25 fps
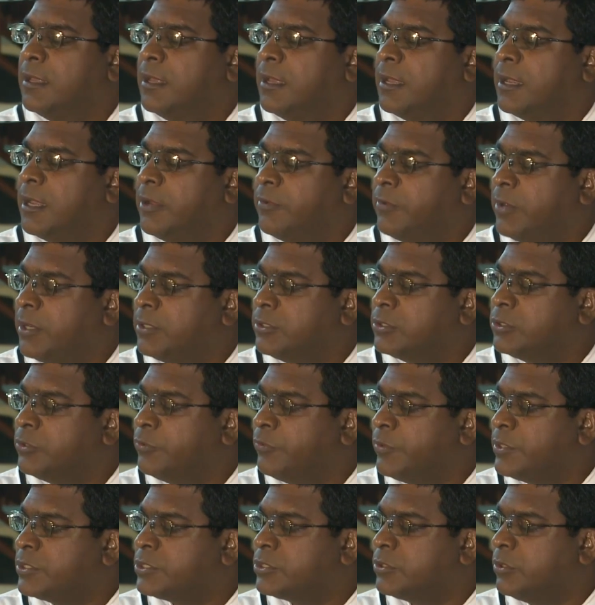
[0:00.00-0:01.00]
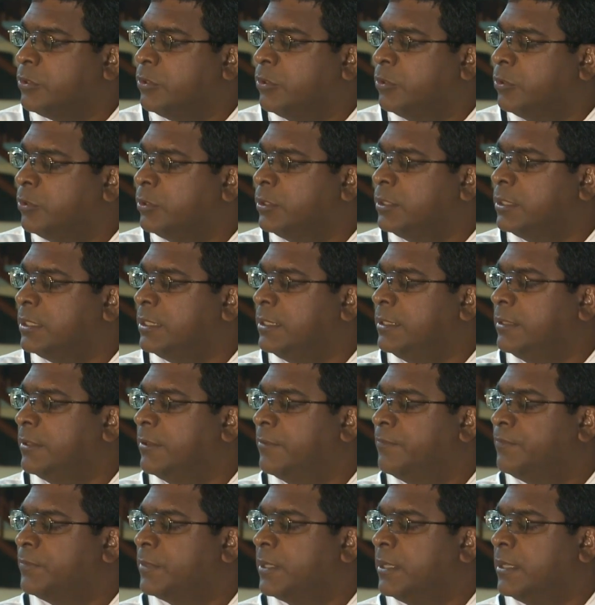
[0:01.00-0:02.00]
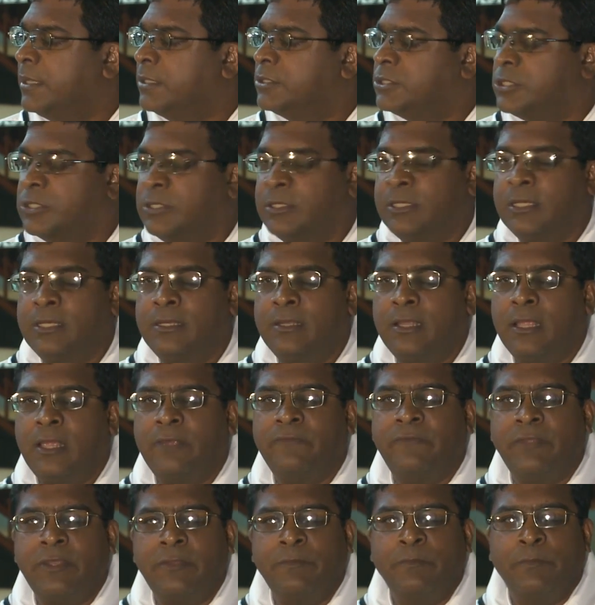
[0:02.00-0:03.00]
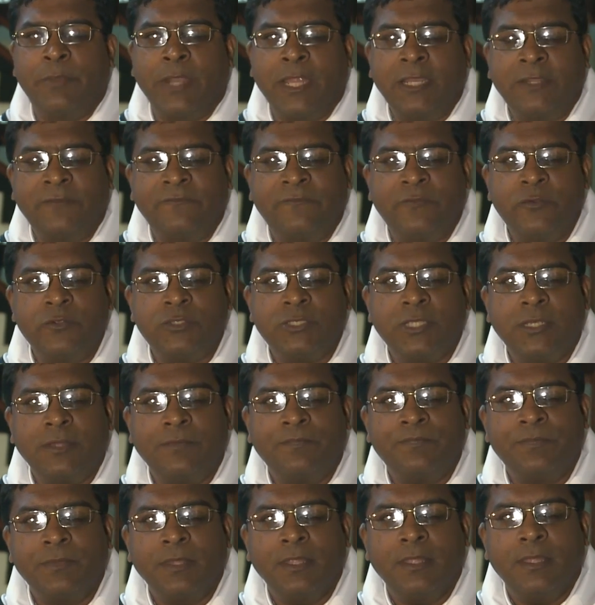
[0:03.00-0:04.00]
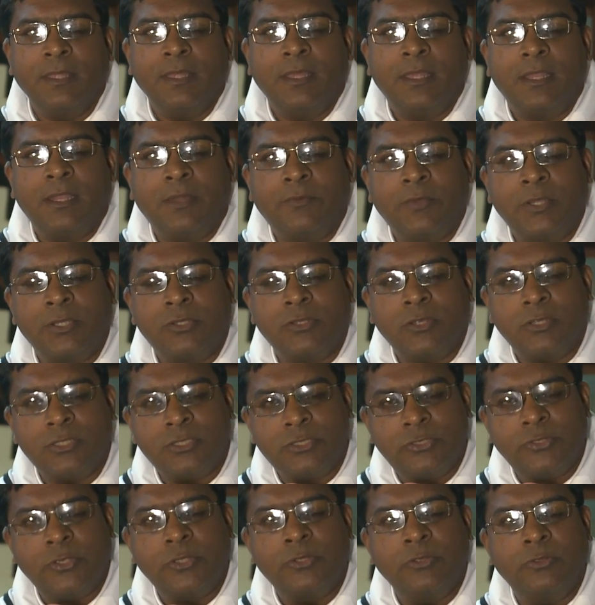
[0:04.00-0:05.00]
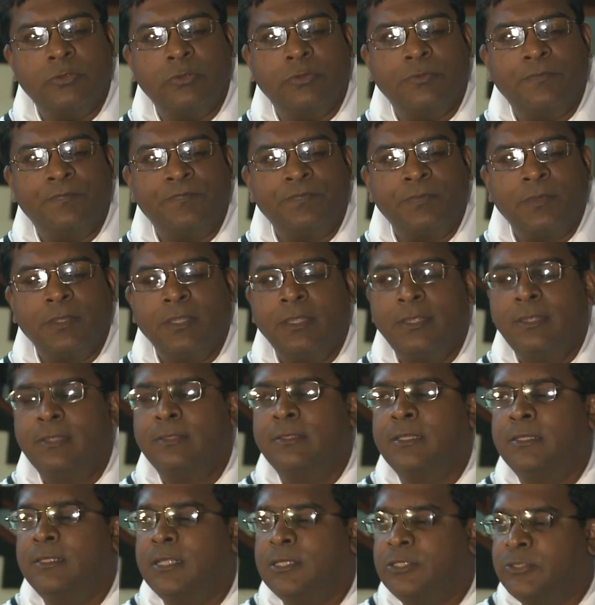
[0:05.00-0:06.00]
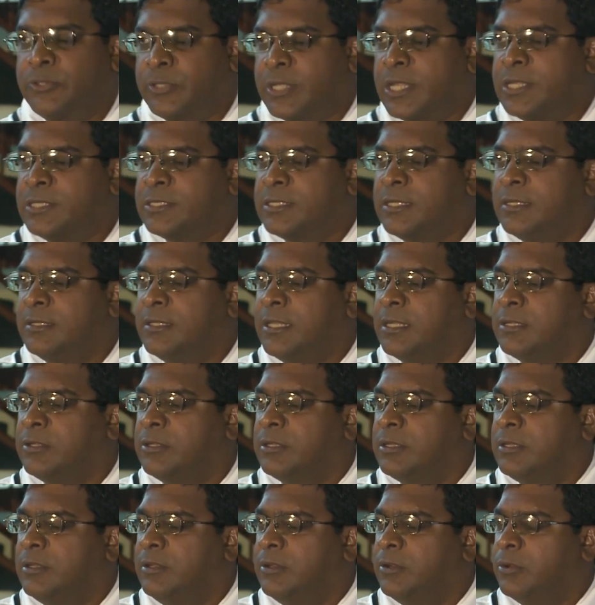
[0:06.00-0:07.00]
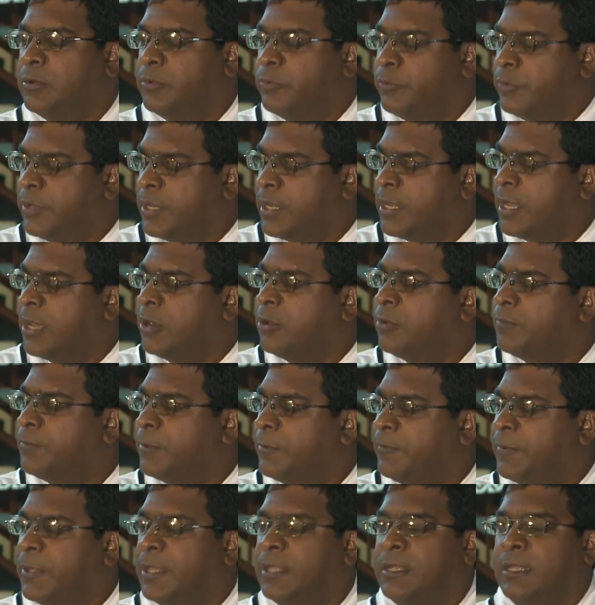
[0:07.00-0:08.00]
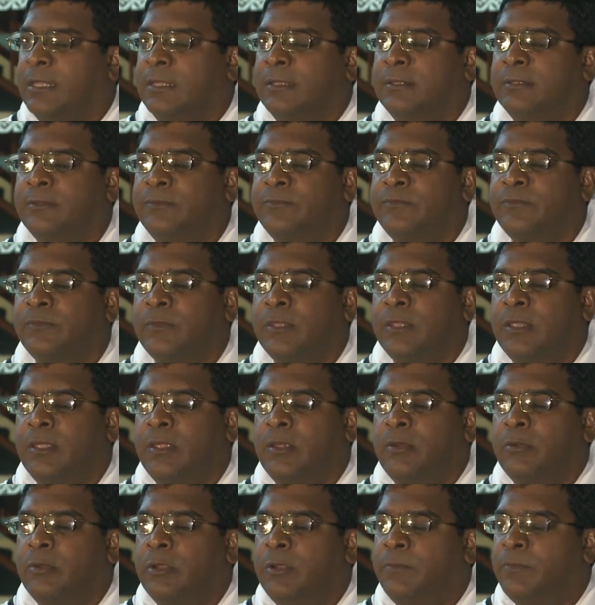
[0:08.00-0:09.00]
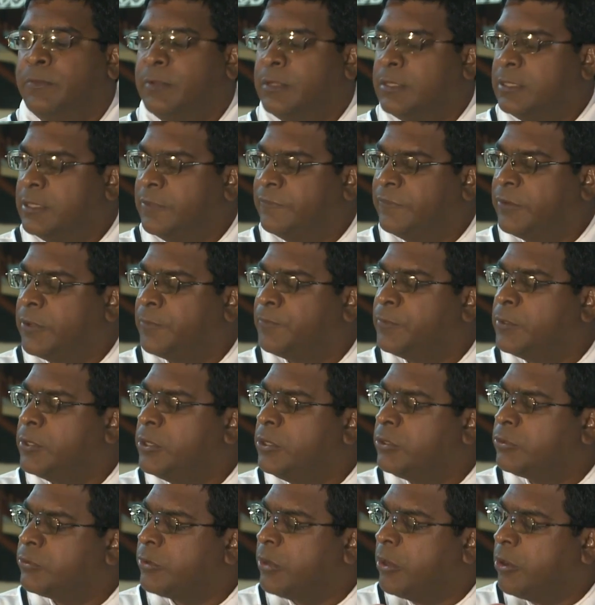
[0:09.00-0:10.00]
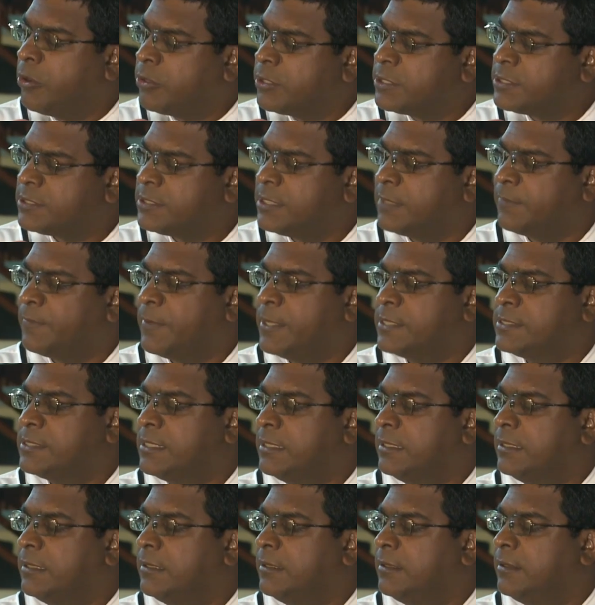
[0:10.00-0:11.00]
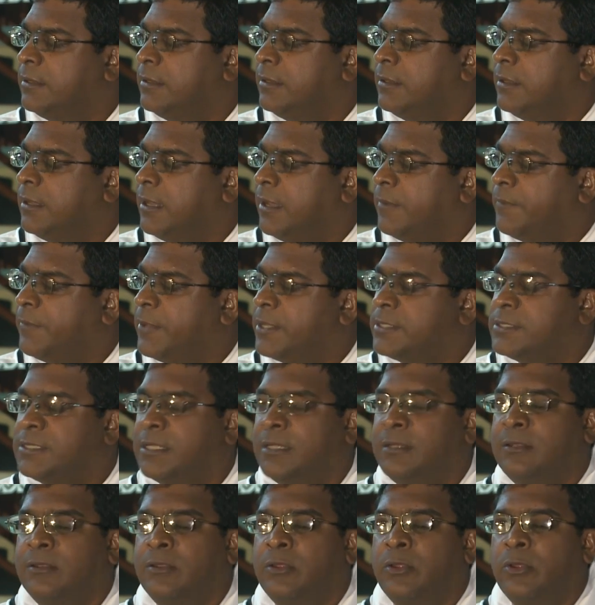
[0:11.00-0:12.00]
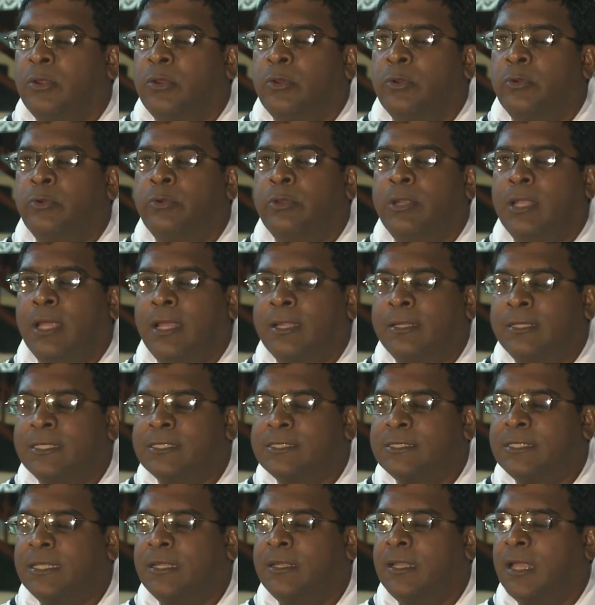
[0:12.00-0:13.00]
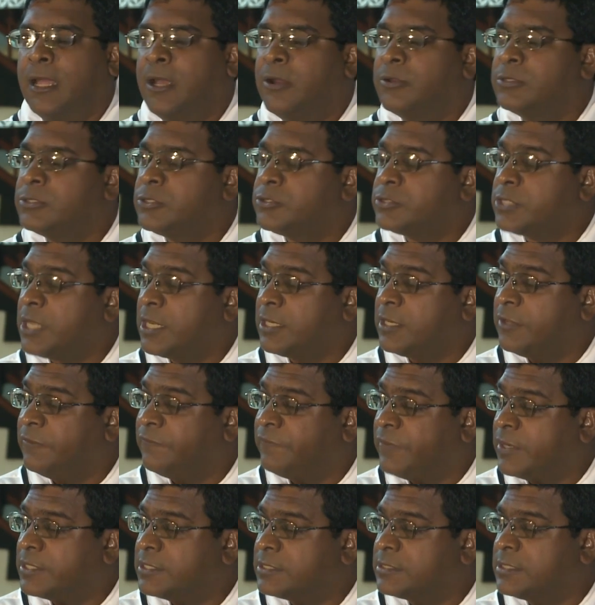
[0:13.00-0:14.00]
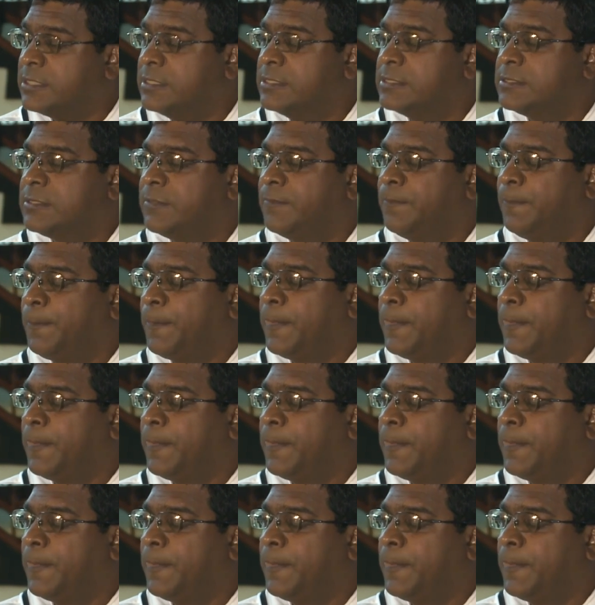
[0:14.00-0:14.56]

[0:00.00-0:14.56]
and I want to wish all the children a very bright future, and I want to assure you that the education that we are now preparing will develop you into a holistic person, a person who will understand how society functions